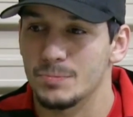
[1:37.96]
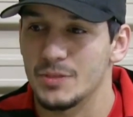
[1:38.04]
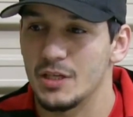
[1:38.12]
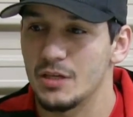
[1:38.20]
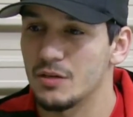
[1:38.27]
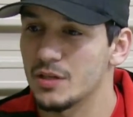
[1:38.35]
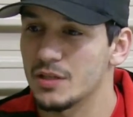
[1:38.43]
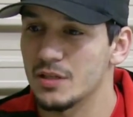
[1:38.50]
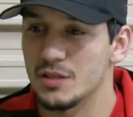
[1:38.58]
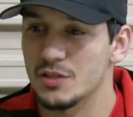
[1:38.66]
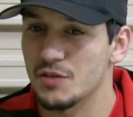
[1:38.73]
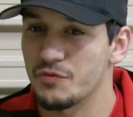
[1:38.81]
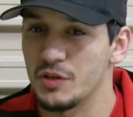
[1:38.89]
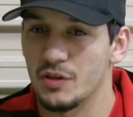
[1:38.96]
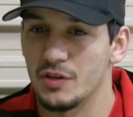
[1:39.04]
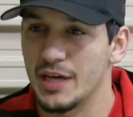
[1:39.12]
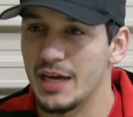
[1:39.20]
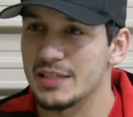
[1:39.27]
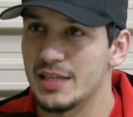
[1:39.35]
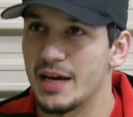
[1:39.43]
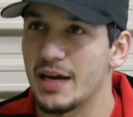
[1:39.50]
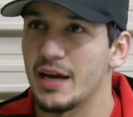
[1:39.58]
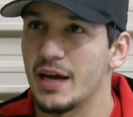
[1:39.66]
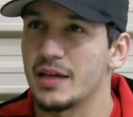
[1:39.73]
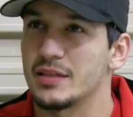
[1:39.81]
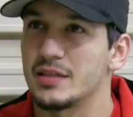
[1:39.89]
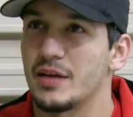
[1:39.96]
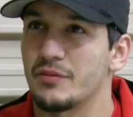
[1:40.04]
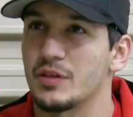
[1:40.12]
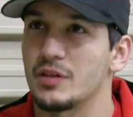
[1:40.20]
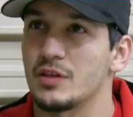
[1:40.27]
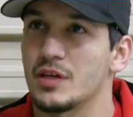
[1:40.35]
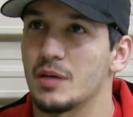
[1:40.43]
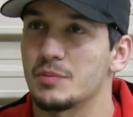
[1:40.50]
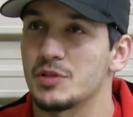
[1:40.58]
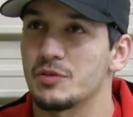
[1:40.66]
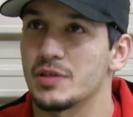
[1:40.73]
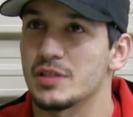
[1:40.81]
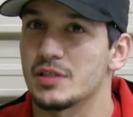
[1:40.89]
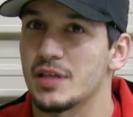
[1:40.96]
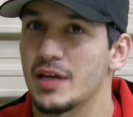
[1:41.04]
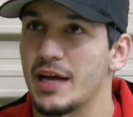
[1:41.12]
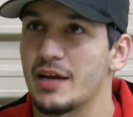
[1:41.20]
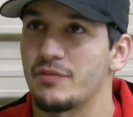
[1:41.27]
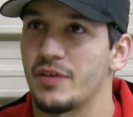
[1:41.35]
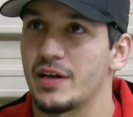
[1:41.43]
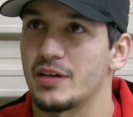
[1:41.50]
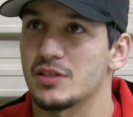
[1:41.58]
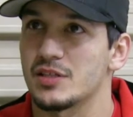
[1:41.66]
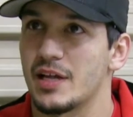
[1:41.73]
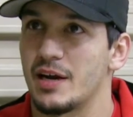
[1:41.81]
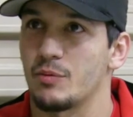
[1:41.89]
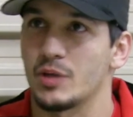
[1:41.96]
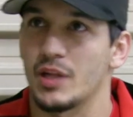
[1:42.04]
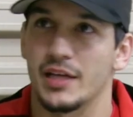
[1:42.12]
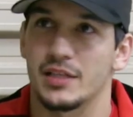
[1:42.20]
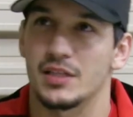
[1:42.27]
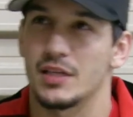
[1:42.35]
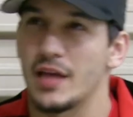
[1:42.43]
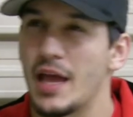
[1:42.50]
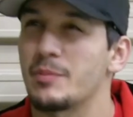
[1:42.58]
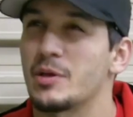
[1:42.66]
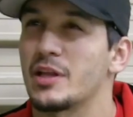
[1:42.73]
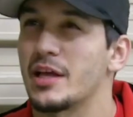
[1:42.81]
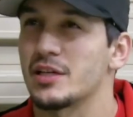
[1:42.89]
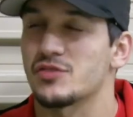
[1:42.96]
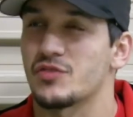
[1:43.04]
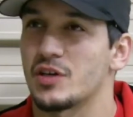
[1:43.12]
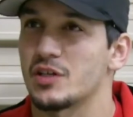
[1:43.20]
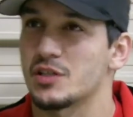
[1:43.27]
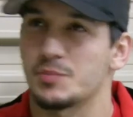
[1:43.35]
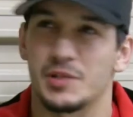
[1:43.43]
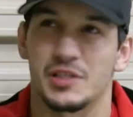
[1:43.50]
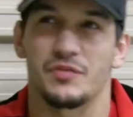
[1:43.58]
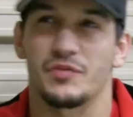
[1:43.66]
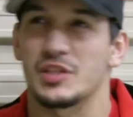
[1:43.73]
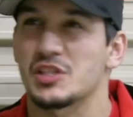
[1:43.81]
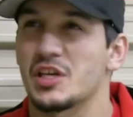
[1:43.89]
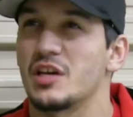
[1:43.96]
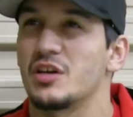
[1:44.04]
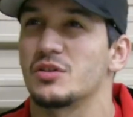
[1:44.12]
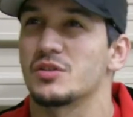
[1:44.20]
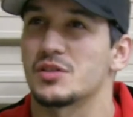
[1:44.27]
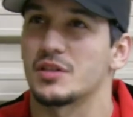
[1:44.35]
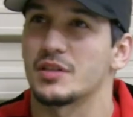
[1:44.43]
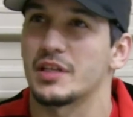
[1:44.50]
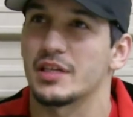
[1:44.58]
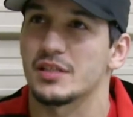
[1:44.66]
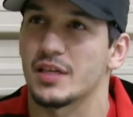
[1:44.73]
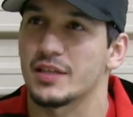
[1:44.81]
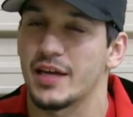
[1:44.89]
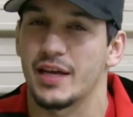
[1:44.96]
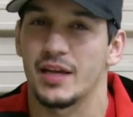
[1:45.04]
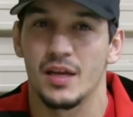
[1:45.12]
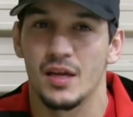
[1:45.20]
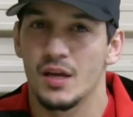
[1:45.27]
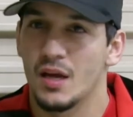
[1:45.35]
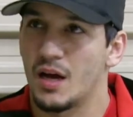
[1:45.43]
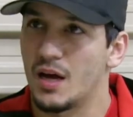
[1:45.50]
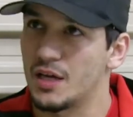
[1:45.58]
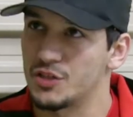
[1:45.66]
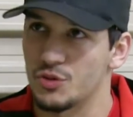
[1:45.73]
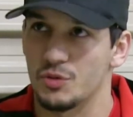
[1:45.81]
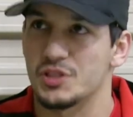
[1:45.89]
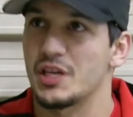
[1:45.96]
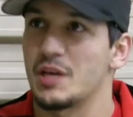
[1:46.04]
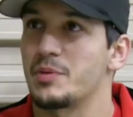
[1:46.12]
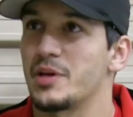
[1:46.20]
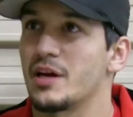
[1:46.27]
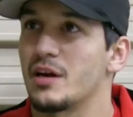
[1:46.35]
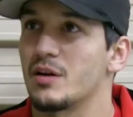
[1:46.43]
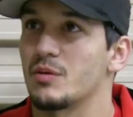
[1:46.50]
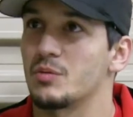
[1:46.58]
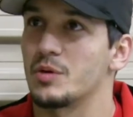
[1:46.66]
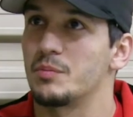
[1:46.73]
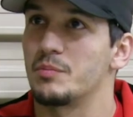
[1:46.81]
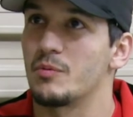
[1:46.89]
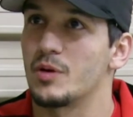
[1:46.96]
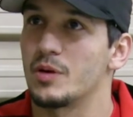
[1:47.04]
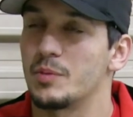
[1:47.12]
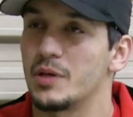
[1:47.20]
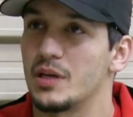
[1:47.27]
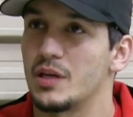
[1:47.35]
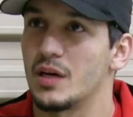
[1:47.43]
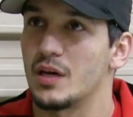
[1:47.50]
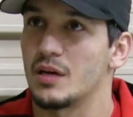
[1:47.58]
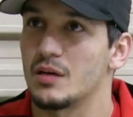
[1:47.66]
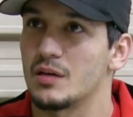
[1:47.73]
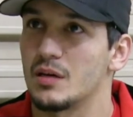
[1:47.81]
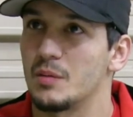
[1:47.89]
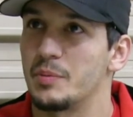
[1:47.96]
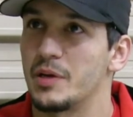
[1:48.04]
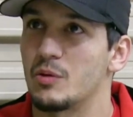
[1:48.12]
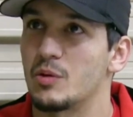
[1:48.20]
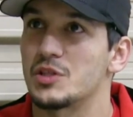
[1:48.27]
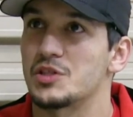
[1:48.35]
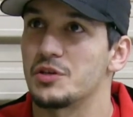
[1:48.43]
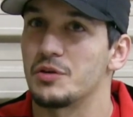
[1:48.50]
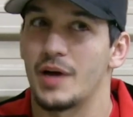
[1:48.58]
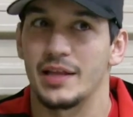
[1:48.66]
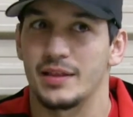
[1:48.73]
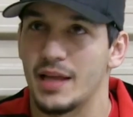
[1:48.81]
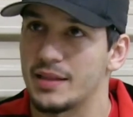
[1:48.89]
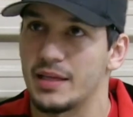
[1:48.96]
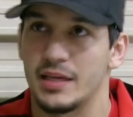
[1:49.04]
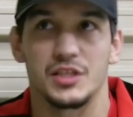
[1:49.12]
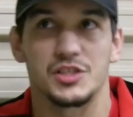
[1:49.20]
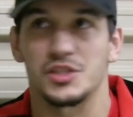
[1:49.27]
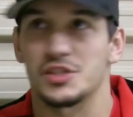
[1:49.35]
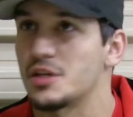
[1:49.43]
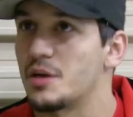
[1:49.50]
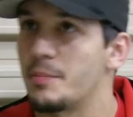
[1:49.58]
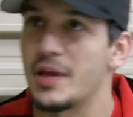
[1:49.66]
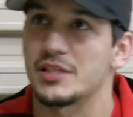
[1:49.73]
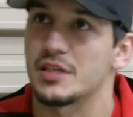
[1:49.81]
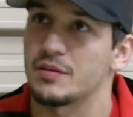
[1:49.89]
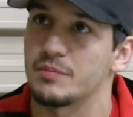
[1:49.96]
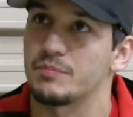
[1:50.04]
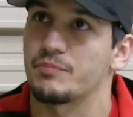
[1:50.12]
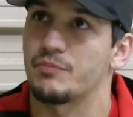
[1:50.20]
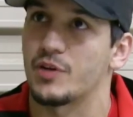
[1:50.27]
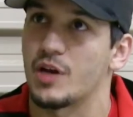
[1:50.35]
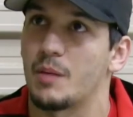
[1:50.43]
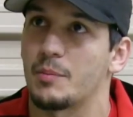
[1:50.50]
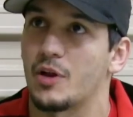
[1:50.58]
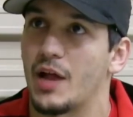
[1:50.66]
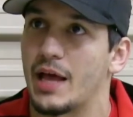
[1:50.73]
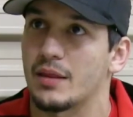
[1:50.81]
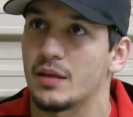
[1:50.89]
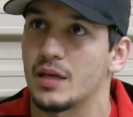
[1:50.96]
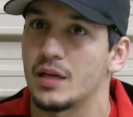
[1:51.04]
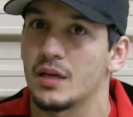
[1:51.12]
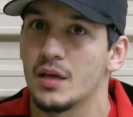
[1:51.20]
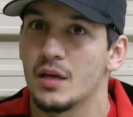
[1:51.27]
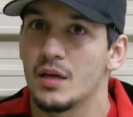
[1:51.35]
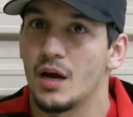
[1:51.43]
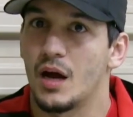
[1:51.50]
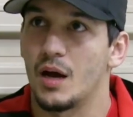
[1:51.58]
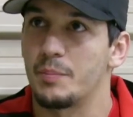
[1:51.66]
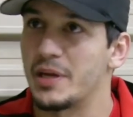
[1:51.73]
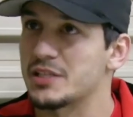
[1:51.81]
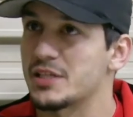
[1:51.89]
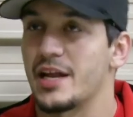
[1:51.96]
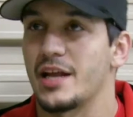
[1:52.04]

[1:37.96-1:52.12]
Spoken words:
You know, there's a few other guys that I definitely look up to as the kind of fighters that I would like to emulate as far as specific skills or things like that. George St. Pierre would be a big one too. I think he's just an amazing and phenomenal athlete. Benson